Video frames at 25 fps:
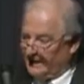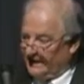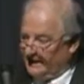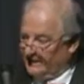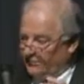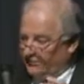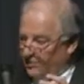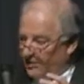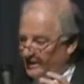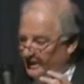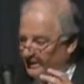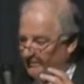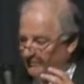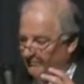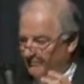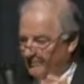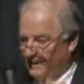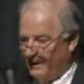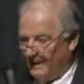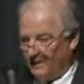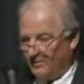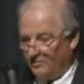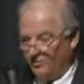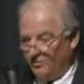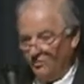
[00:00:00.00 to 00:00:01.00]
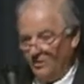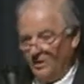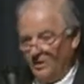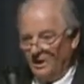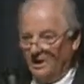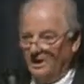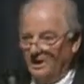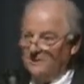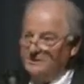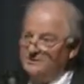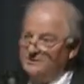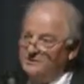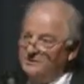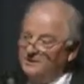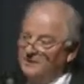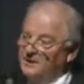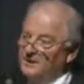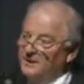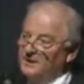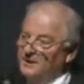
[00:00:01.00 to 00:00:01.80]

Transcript: And what it meant was